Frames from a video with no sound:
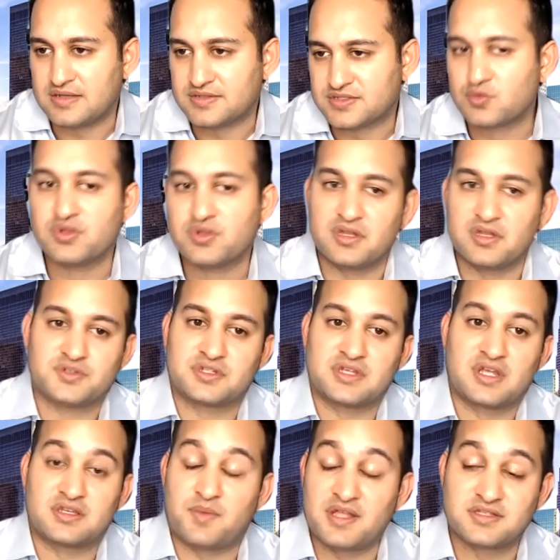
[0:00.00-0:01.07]
So really also, yeah,
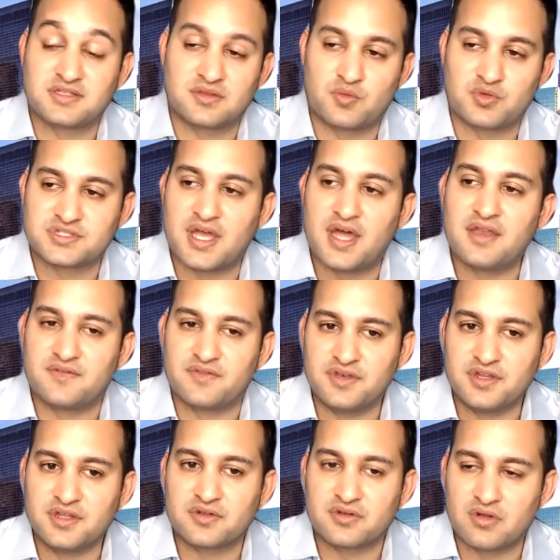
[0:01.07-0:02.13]
it depends on what side of the
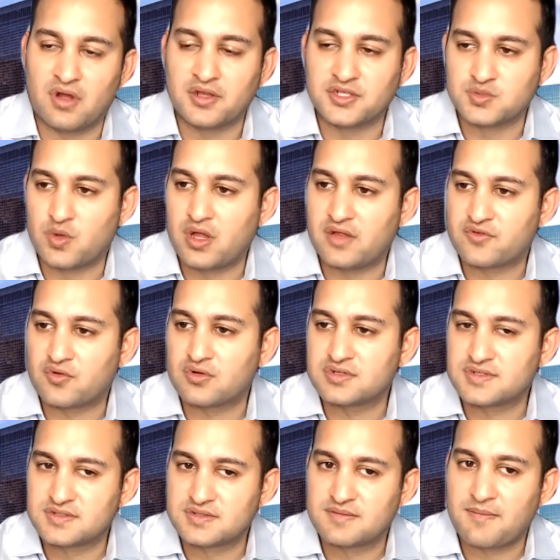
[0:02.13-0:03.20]
deal you're on as well, of
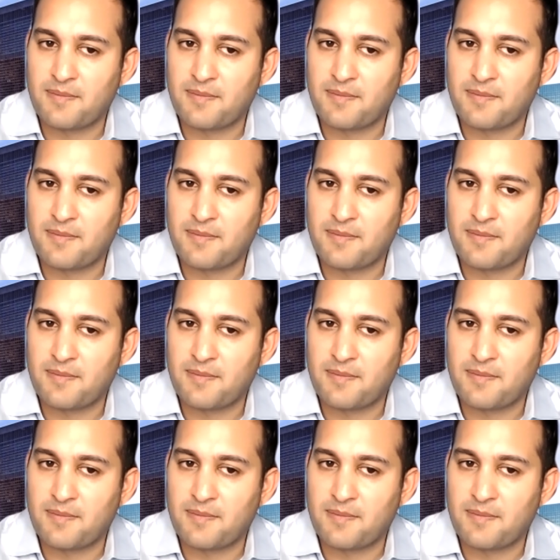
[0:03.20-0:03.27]
course.